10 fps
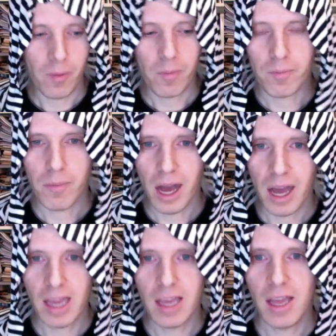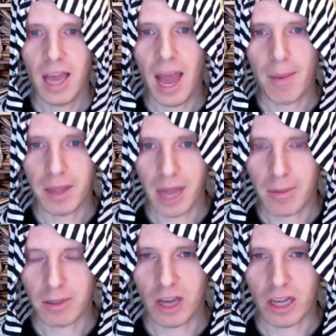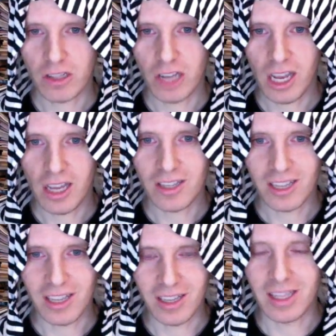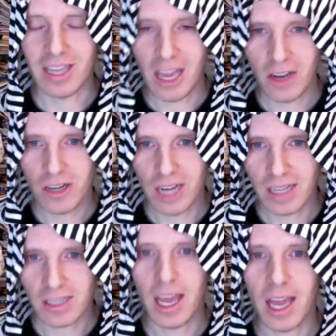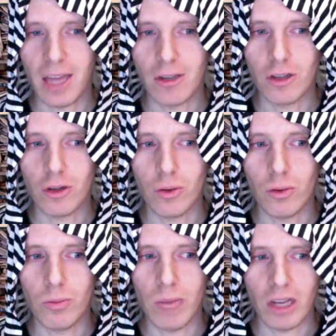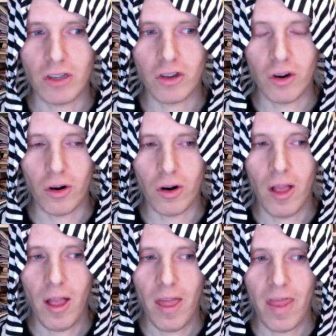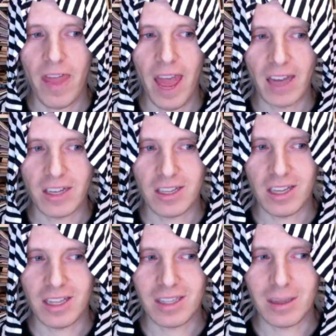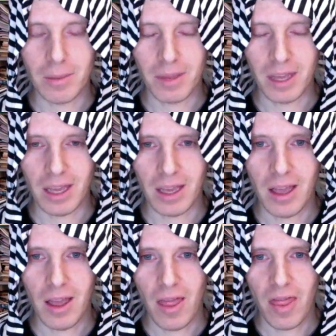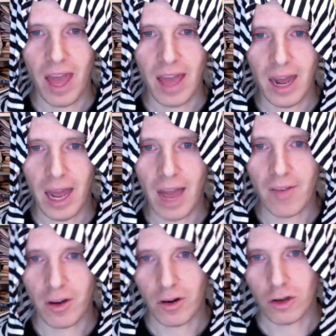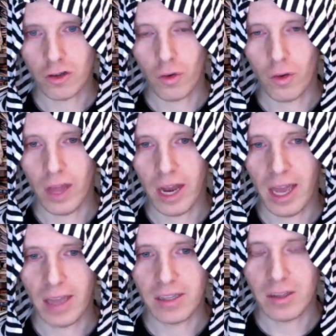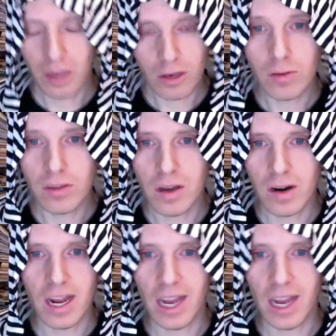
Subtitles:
my habit that I've been trying to change is the internet, and to make sure that it's something that I have under control, that I still can use the internet and